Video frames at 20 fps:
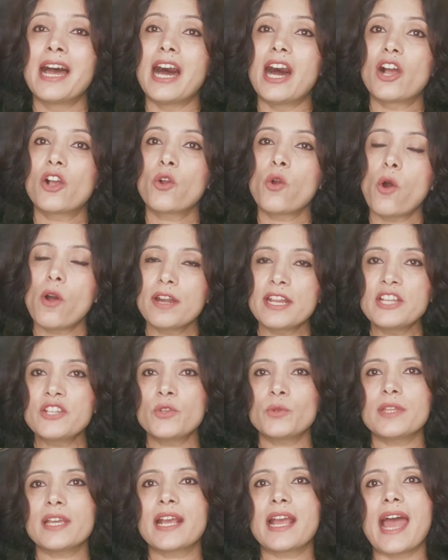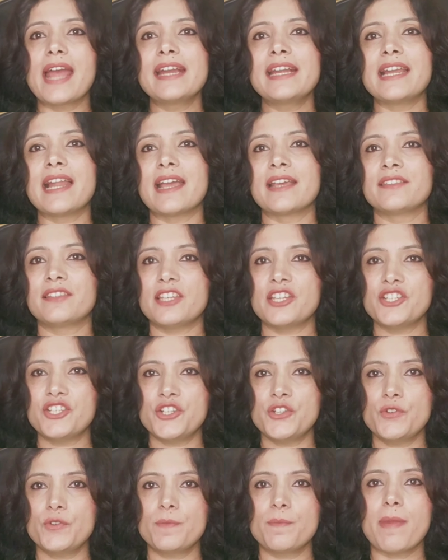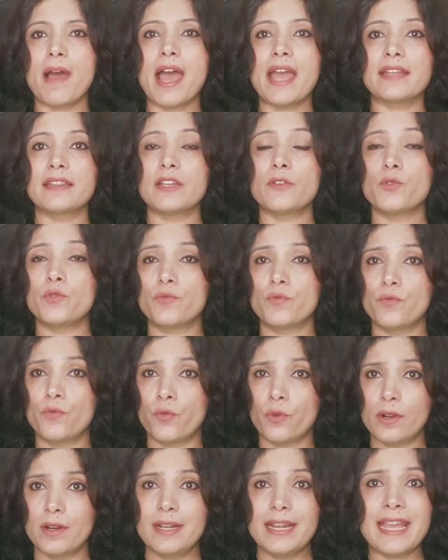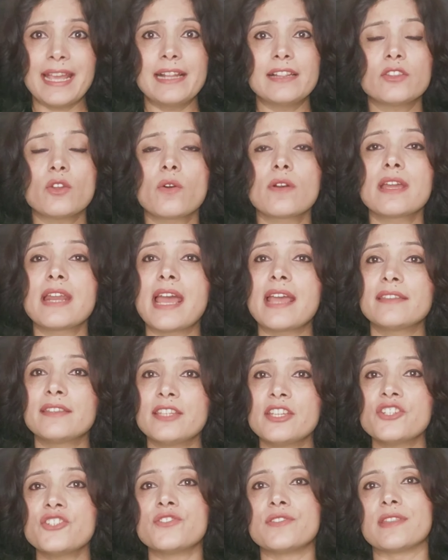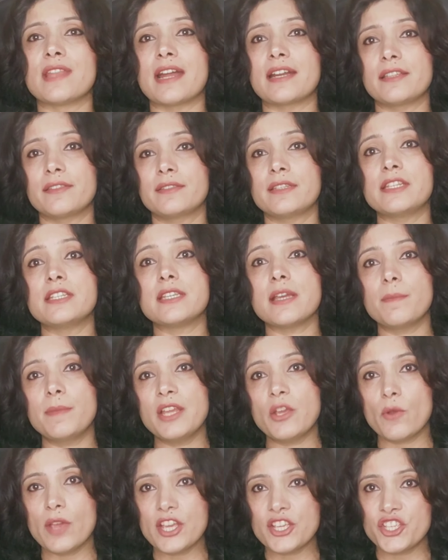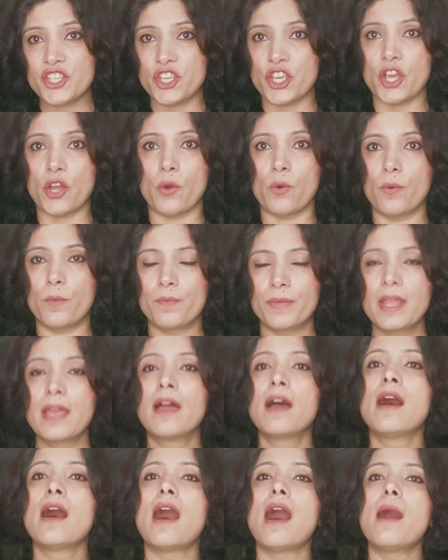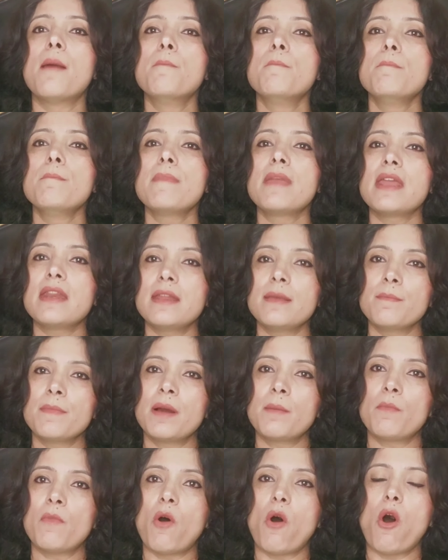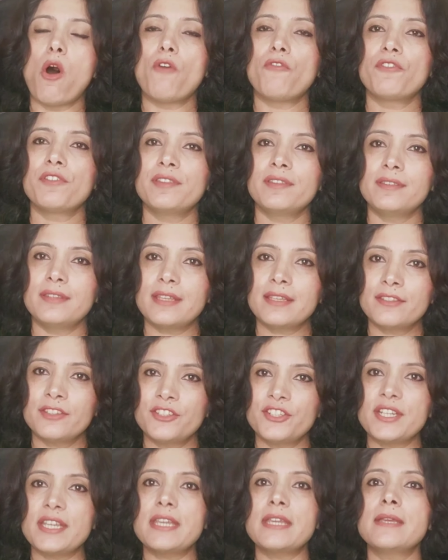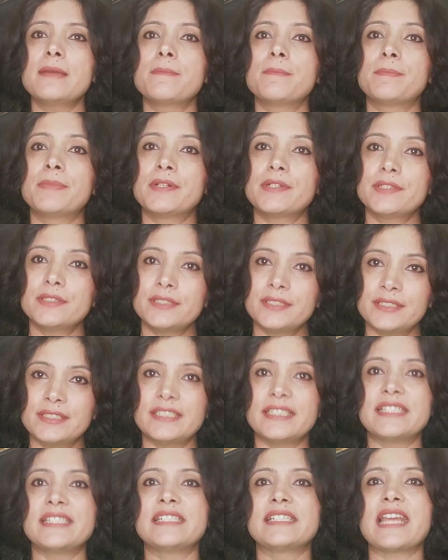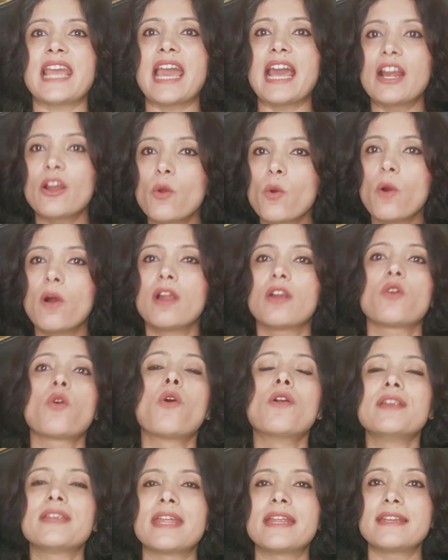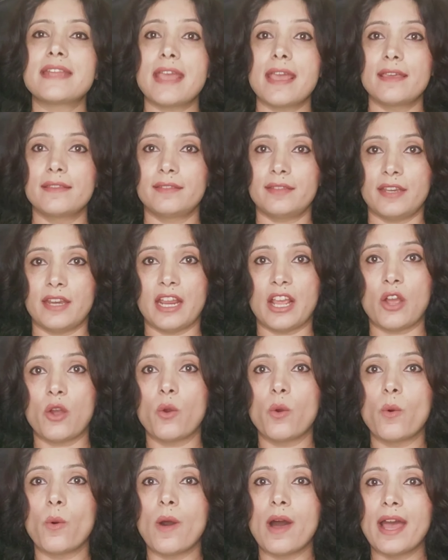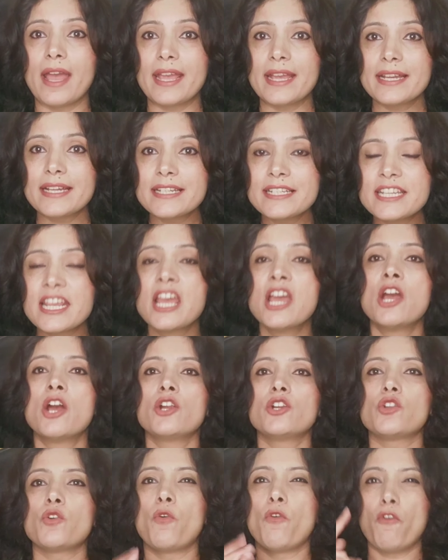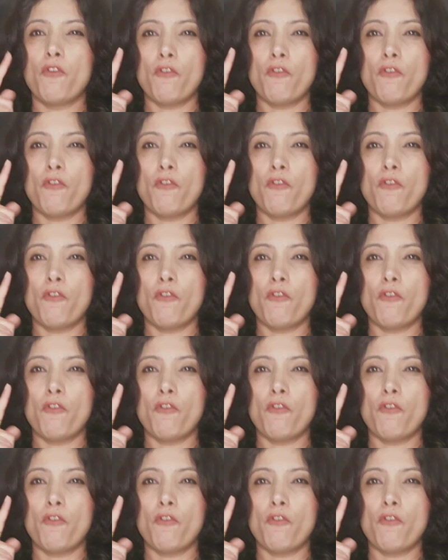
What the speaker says: According to the guidelines issued by the World Health Organization, that is WHO, a minimum of 60% alcohol content is required to